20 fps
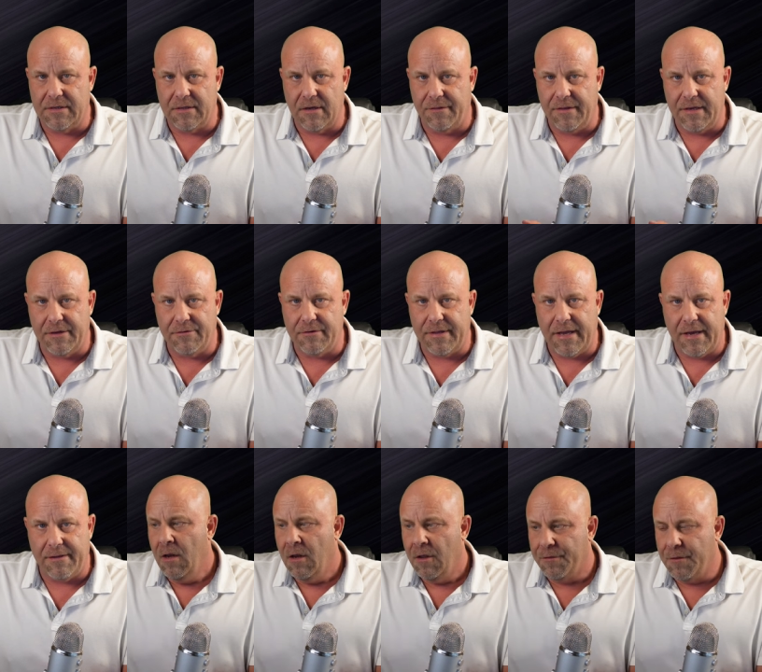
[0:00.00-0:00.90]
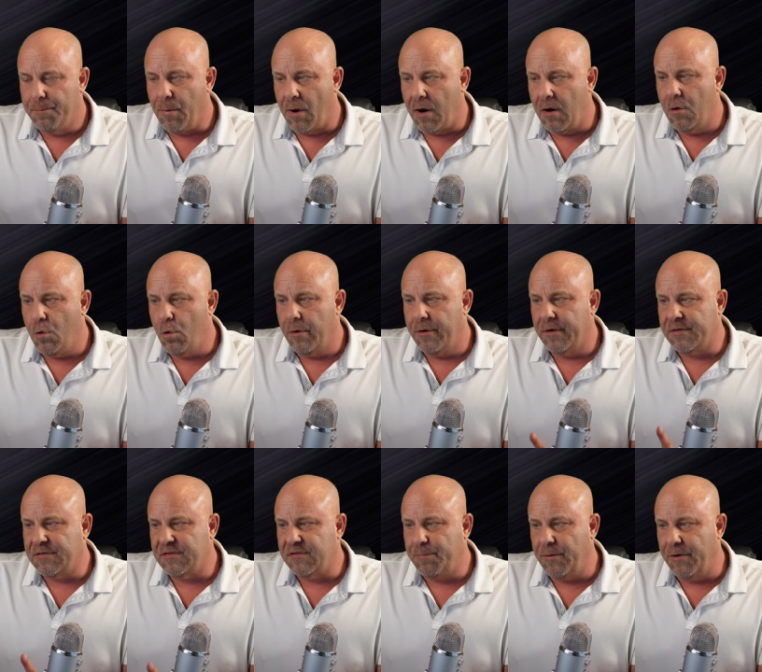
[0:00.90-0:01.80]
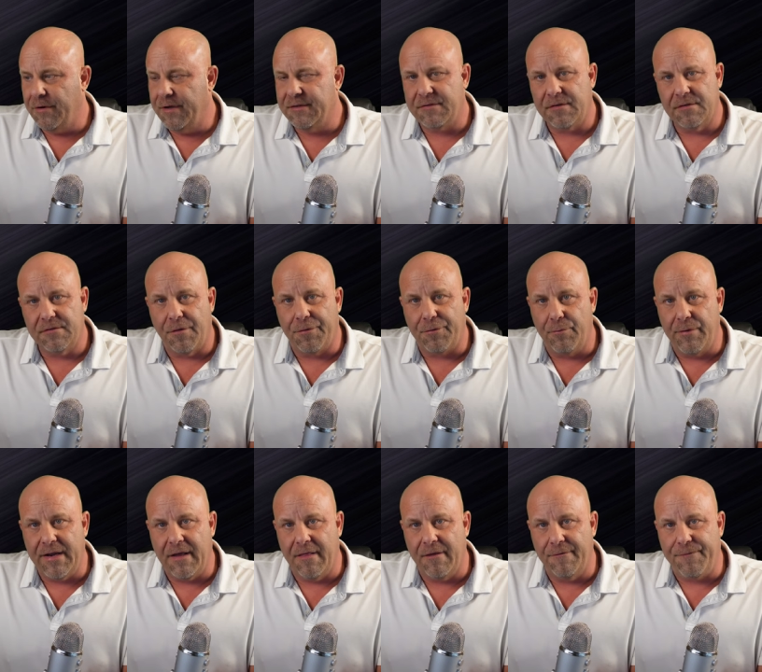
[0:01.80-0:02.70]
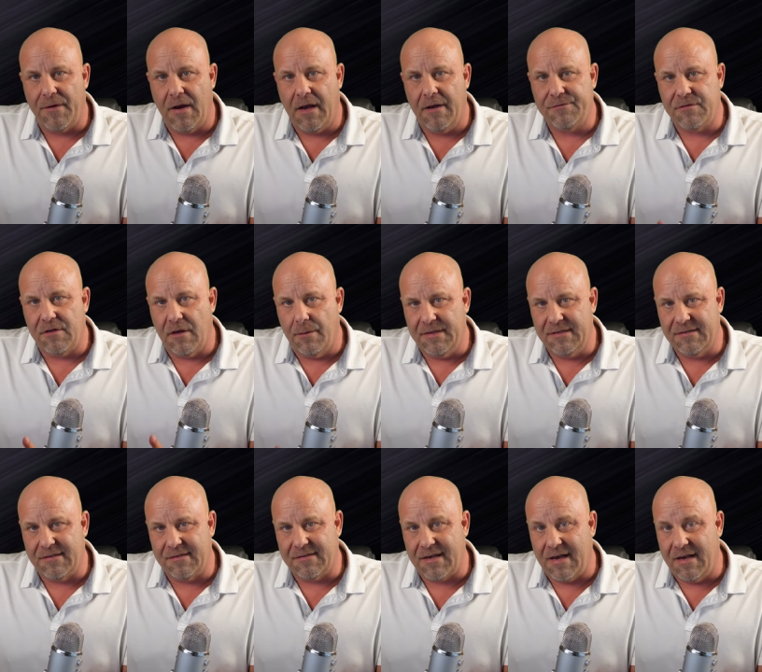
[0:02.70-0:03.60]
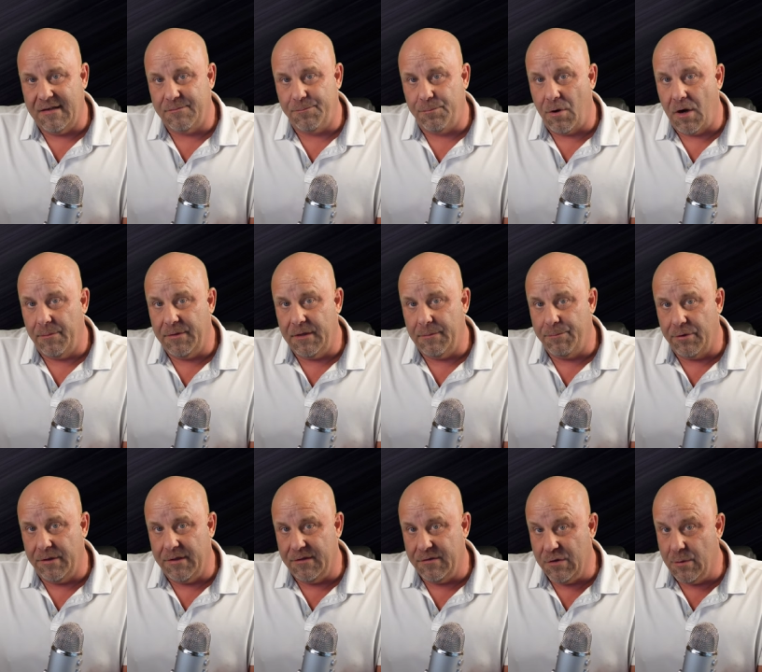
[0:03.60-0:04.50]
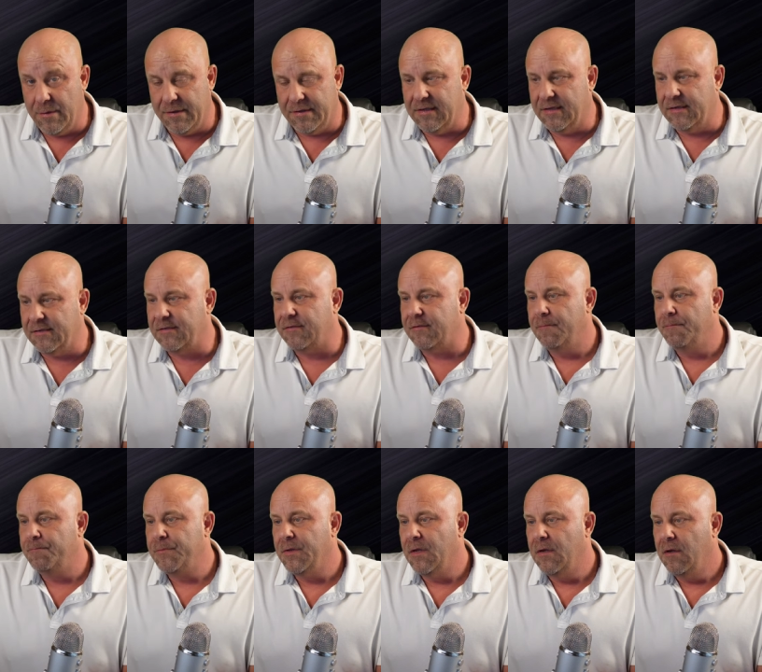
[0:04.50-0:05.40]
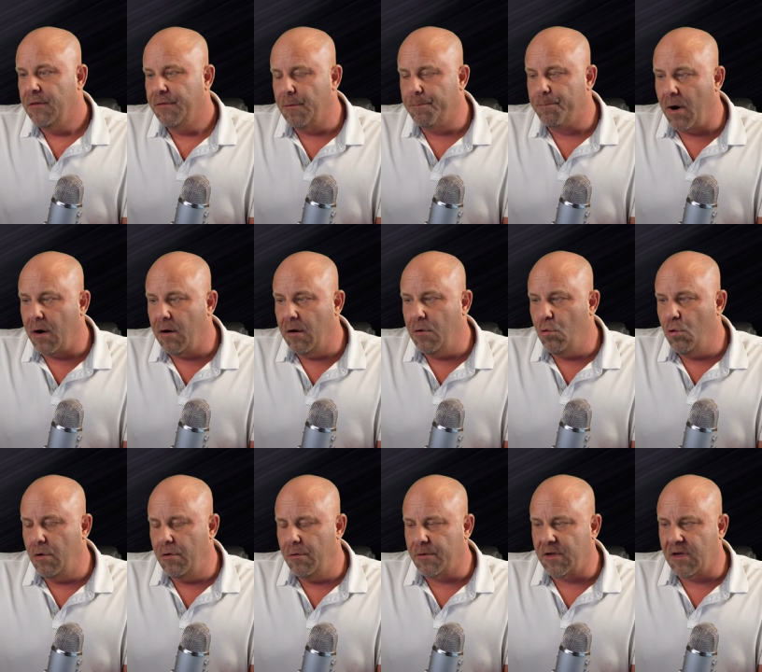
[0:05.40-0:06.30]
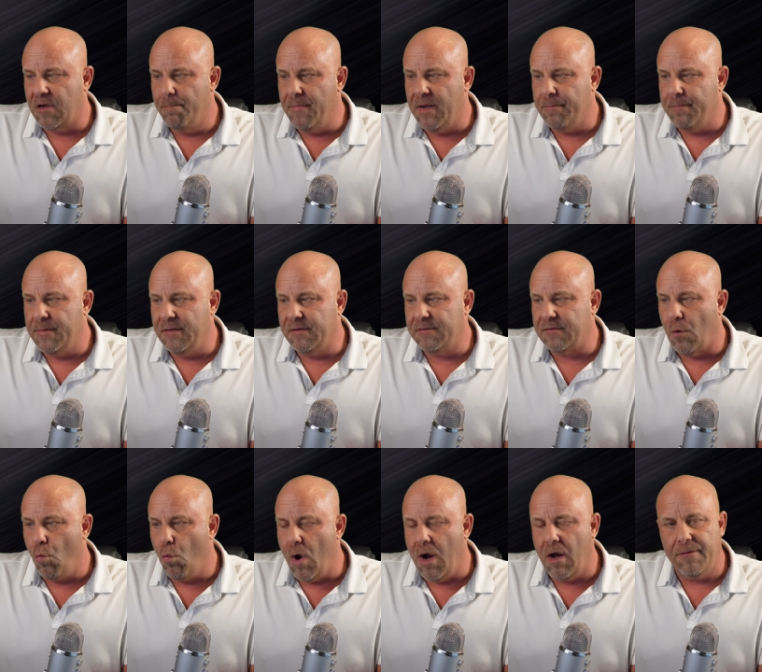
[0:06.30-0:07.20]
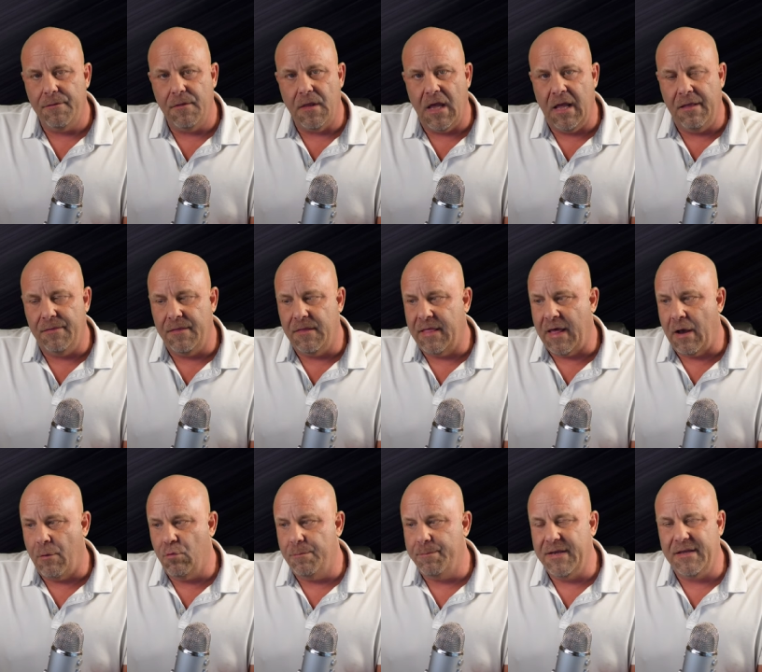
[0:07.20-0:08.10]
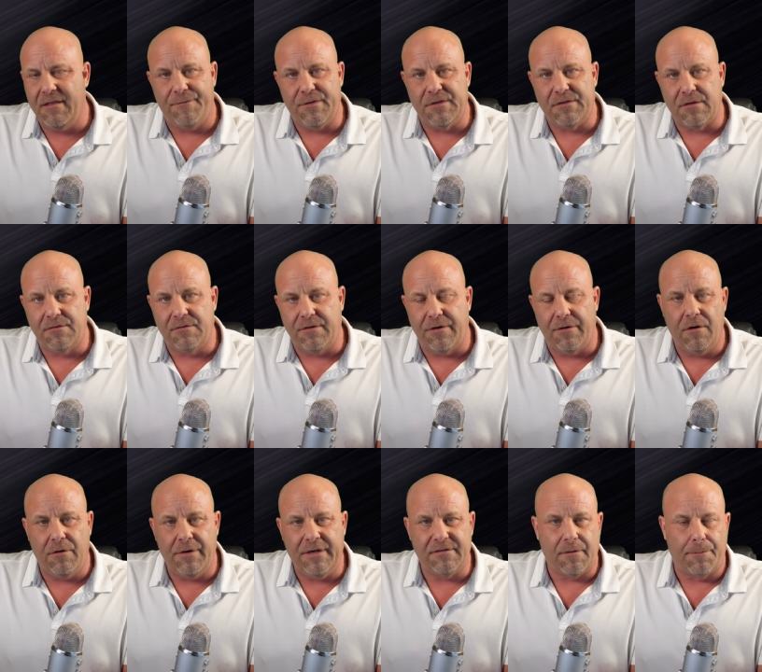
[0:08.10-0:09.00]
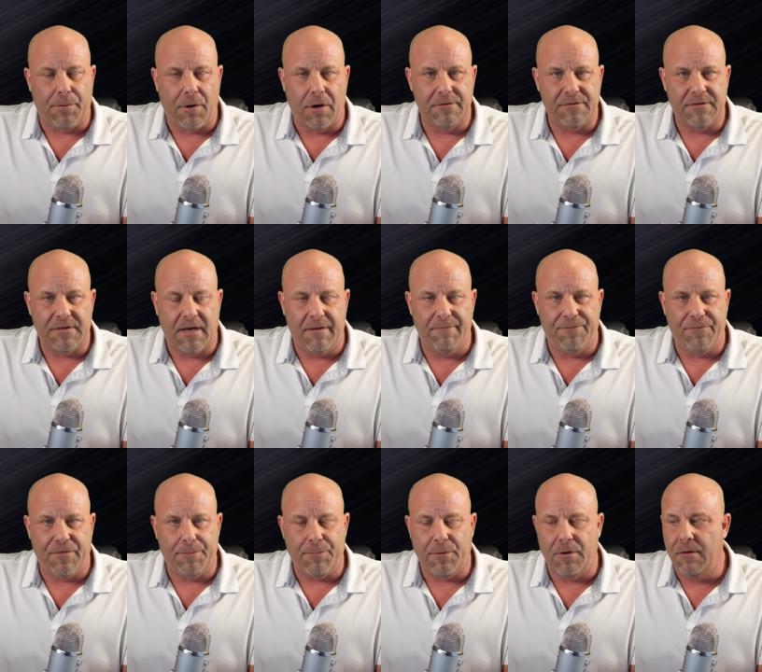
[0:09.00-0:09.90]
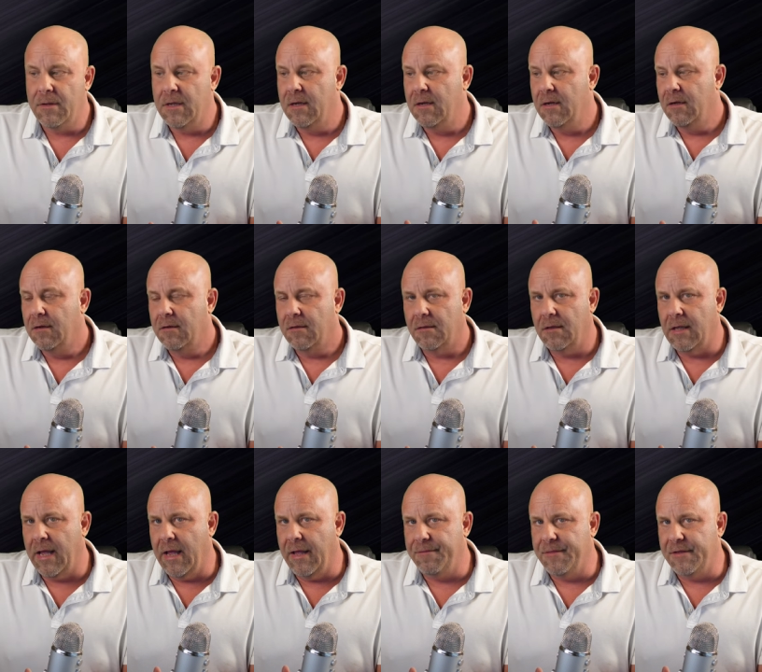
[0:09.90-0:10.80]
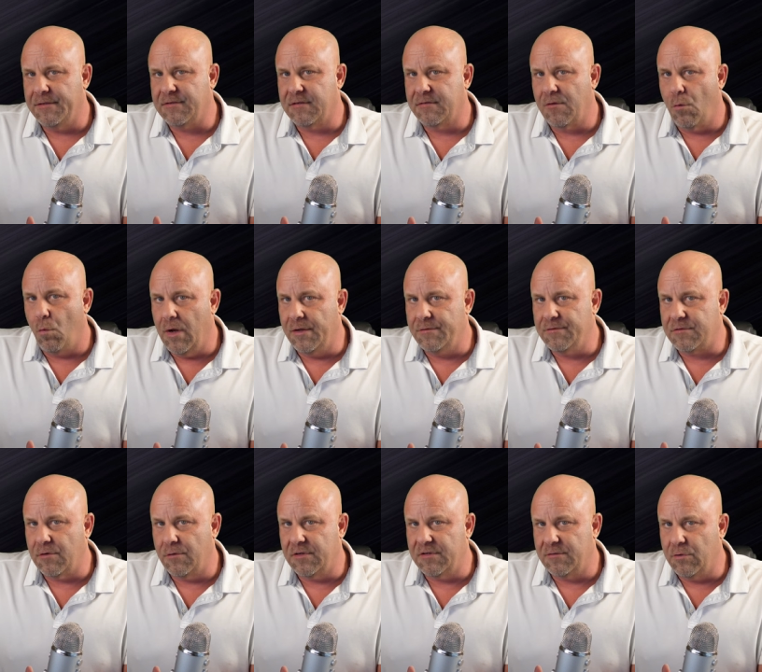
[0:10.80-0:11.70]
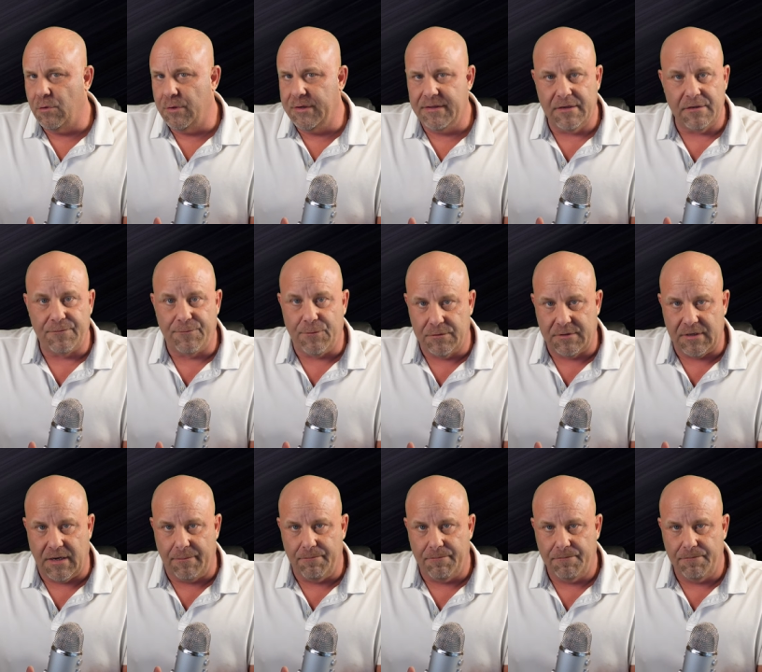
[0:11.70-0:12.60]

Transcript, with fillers: on the internet. The borrower experience is a three out of five. So that means this guy's probably pretty new at this. The borrower commitment is a one. And that would mean if it's a zero, he's a part-time flipper. And this is a one, so he's doing this full-time.